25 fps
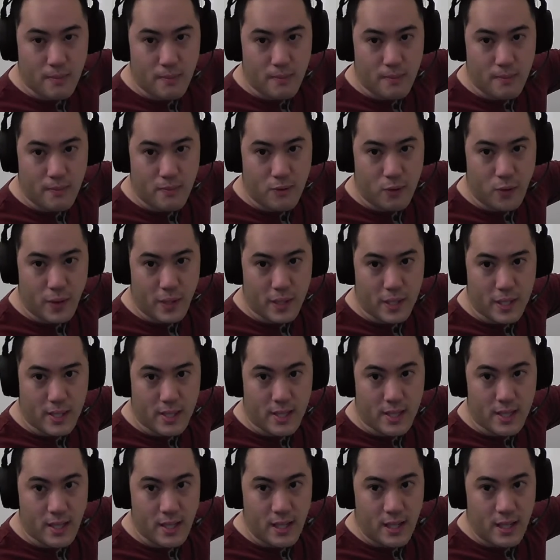force
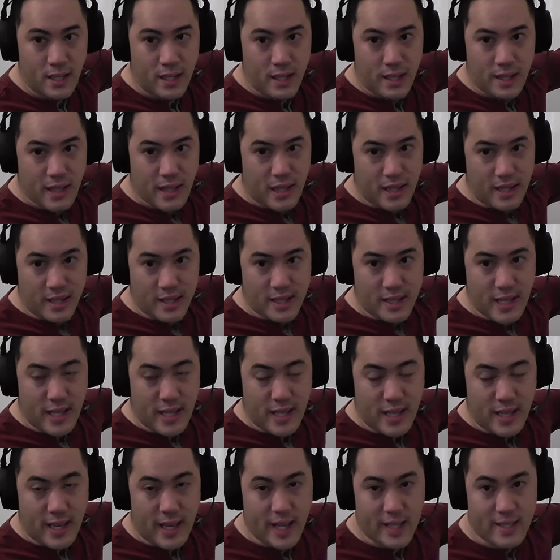that'll exactly
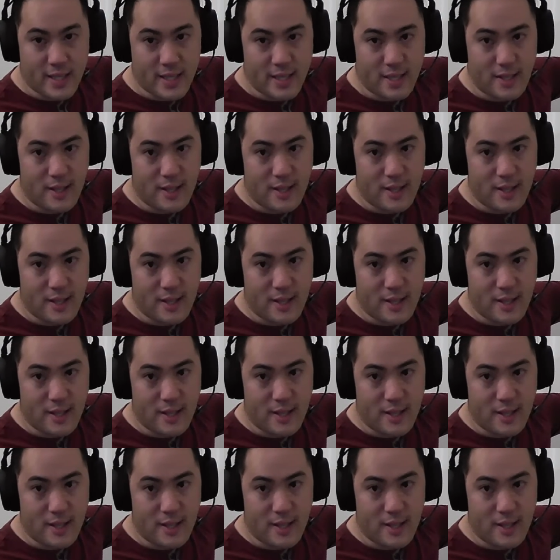cancel